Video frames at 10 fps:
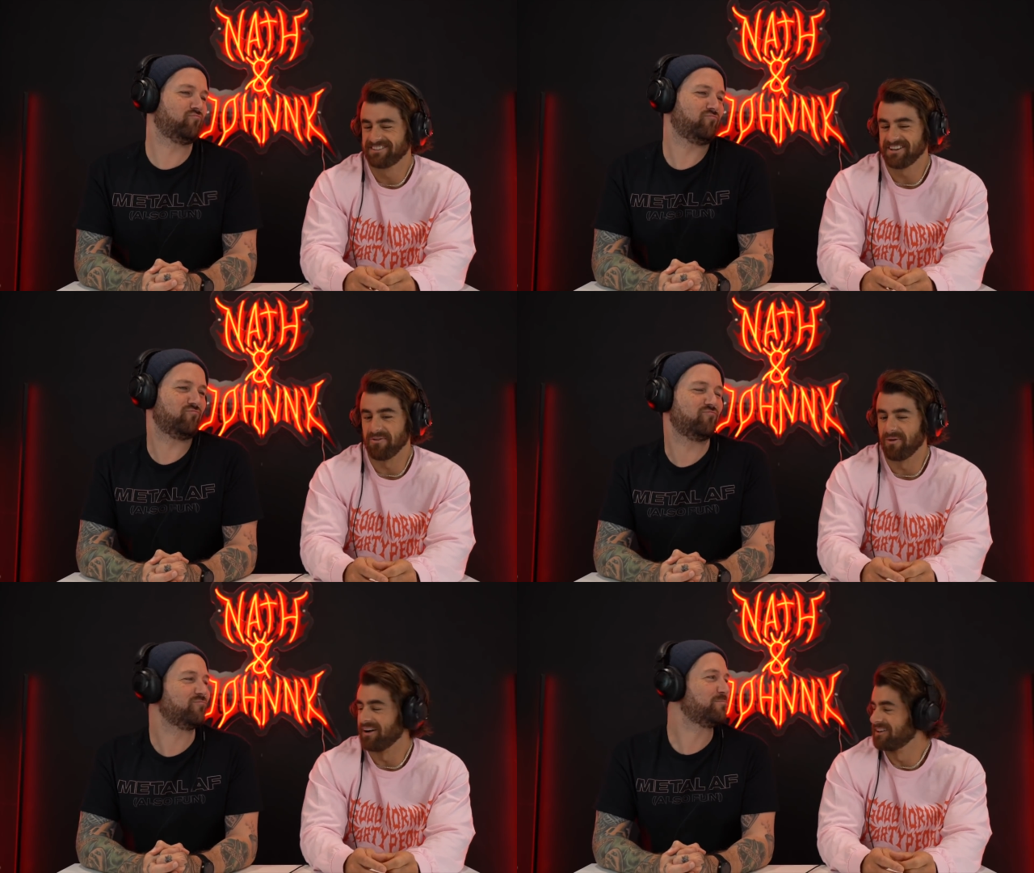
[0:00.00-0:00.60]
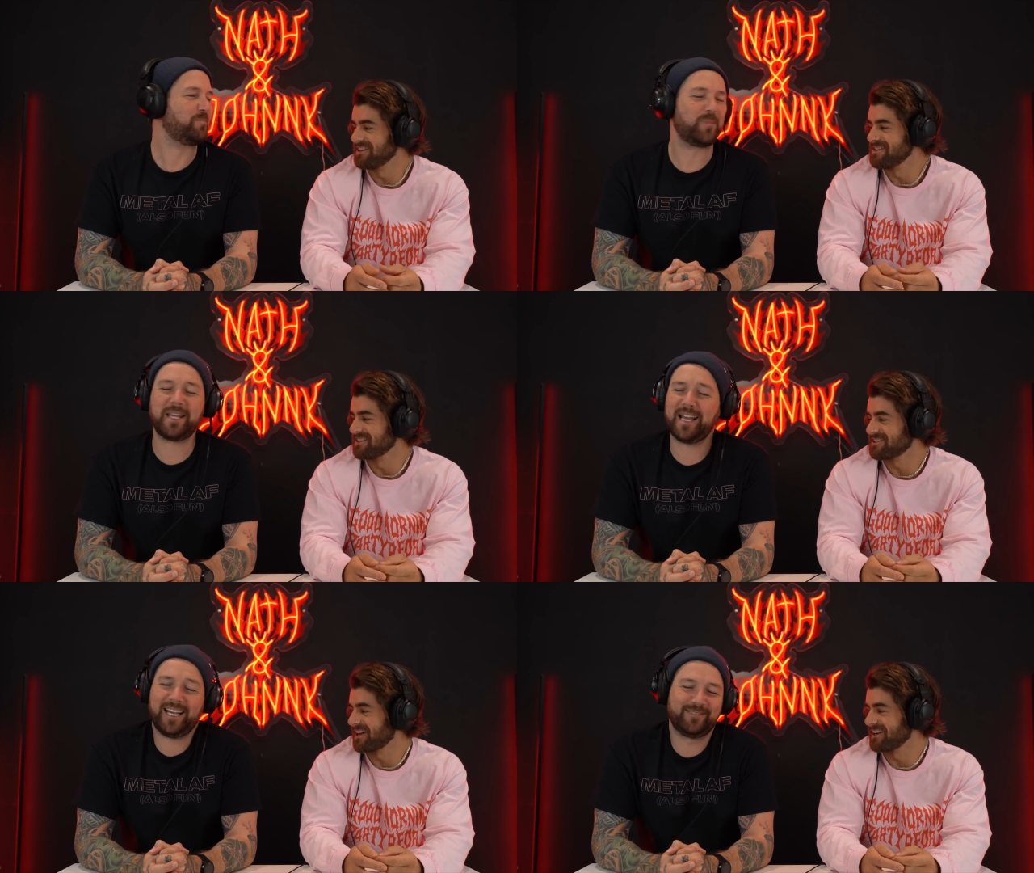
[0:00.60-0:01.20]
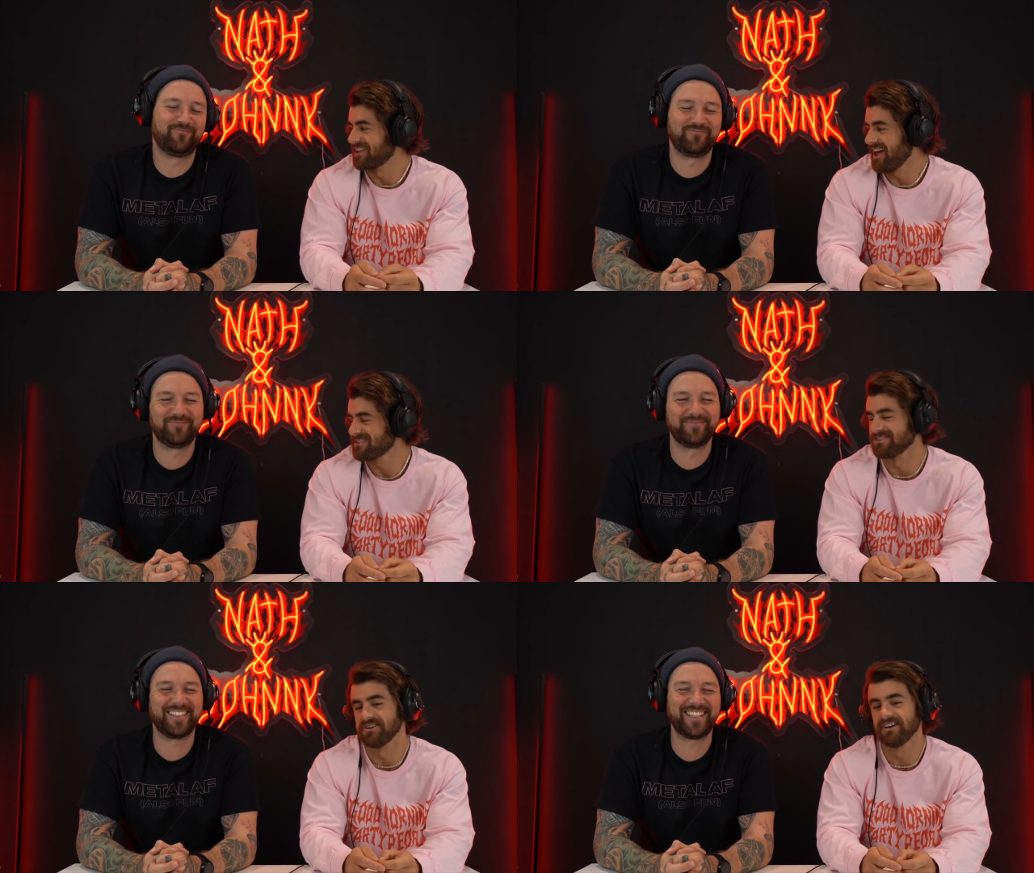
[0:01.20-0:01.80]
Speaker 1: don't know why I didn't actually get into that
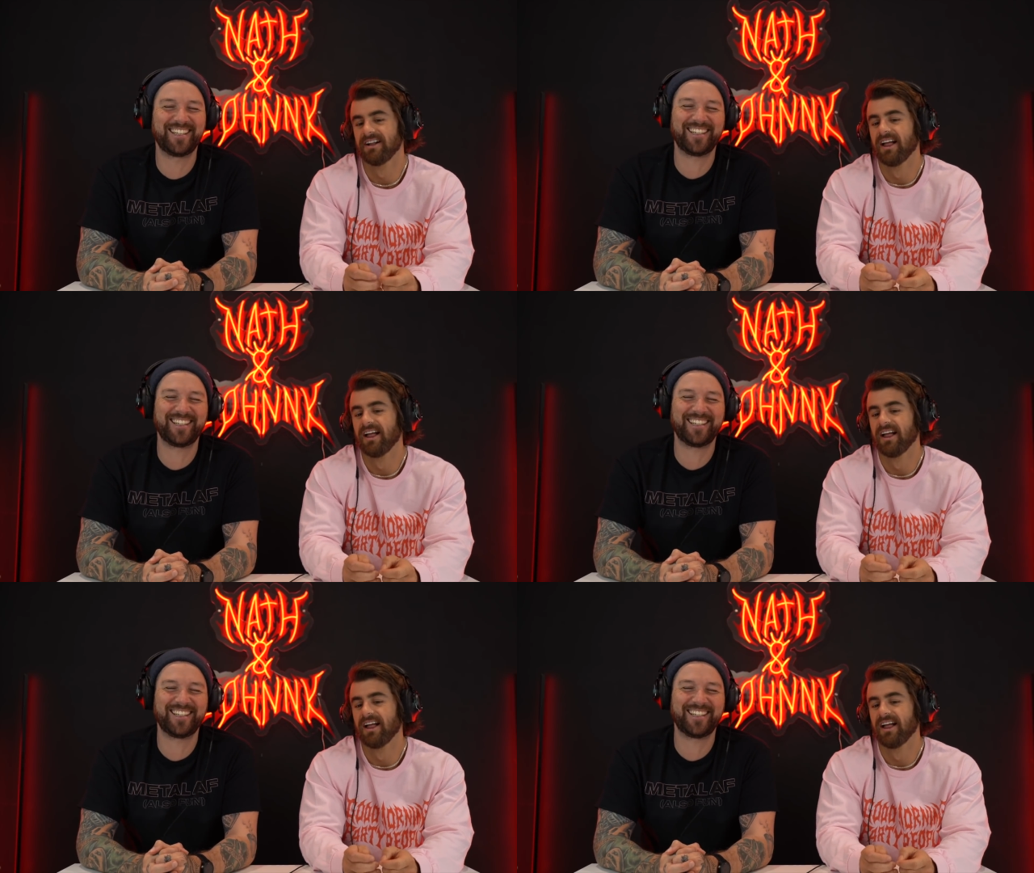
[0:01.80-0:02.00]
sooner.